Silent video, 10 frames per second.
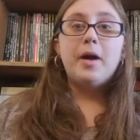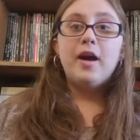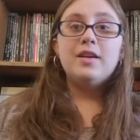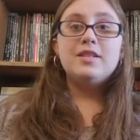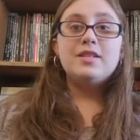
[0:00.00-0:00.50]

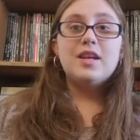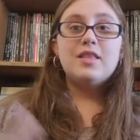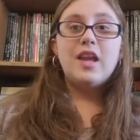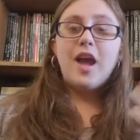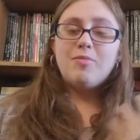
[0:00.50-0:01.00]
But
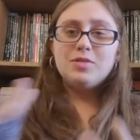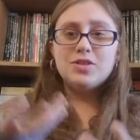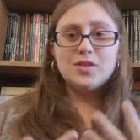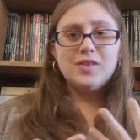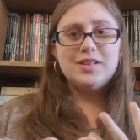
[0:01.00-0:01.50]
they have been
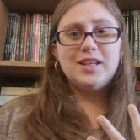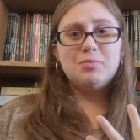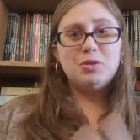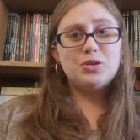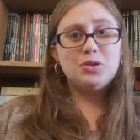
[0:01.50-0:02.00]

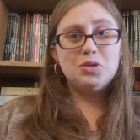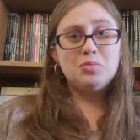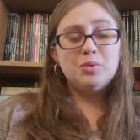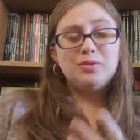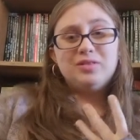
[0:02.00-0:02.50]
servicing
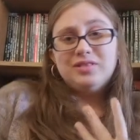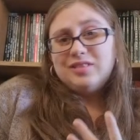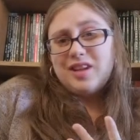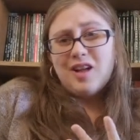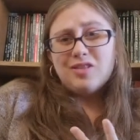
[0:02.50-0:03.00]
BookTube
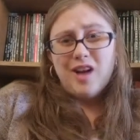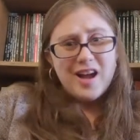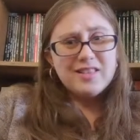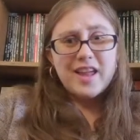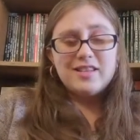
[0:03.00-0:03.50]
a
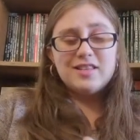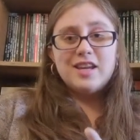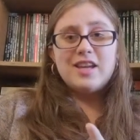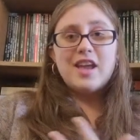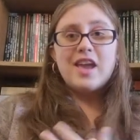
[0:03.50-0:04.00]
lot
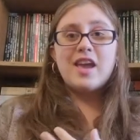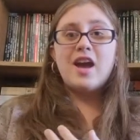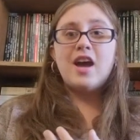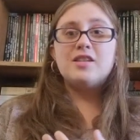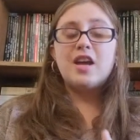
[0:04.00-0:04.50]
lately,
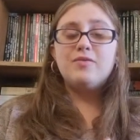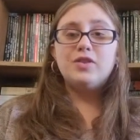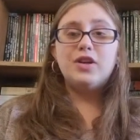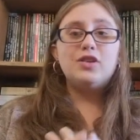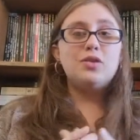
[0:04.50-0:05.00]
and I
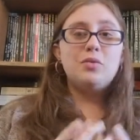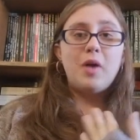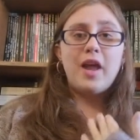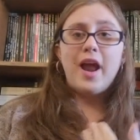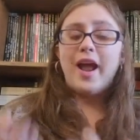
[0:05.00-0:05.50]
figured, you know
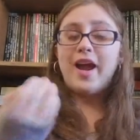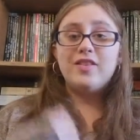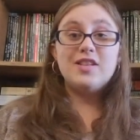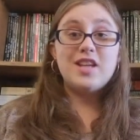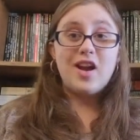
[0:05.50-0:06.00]
what, I
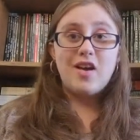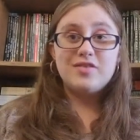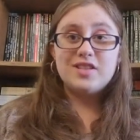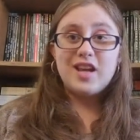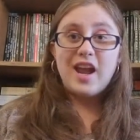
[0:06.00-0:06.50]
had the day
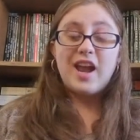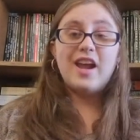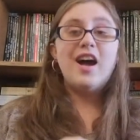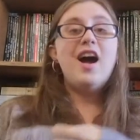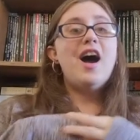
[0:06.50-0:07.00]
off
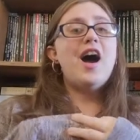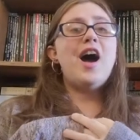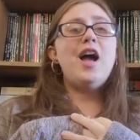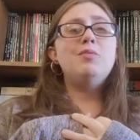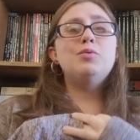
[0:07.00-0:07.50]
today.
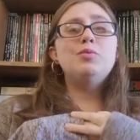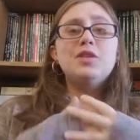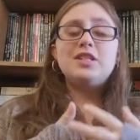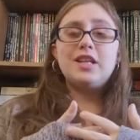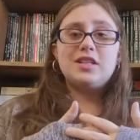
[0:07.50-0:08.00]
I would
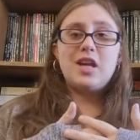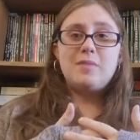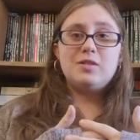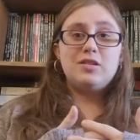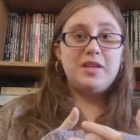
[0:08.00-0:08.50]
really take the
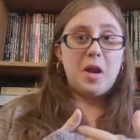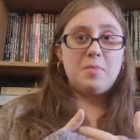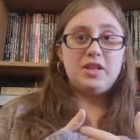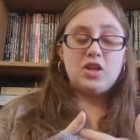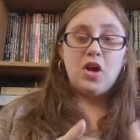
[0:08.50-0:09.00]
time to clean
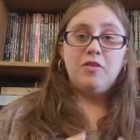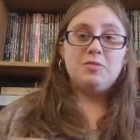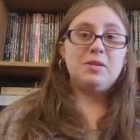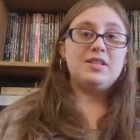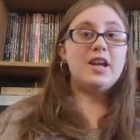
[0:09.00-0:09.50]
out my
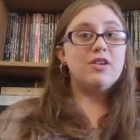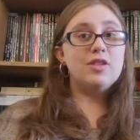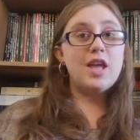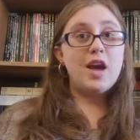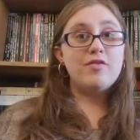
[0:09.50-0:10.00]
shelves because I
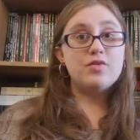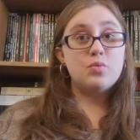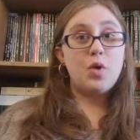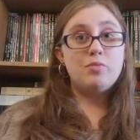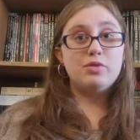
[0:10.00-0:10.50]
only have
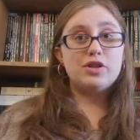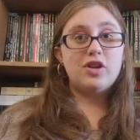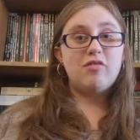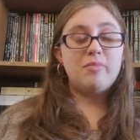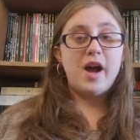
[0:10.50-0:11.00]
this one
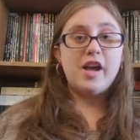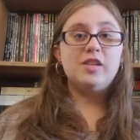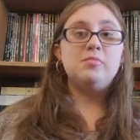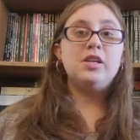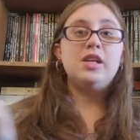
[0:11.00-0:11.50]
bookshelf
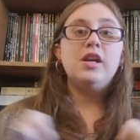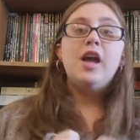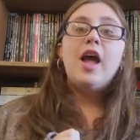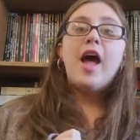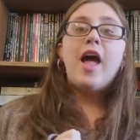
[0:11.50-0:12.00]
behind me,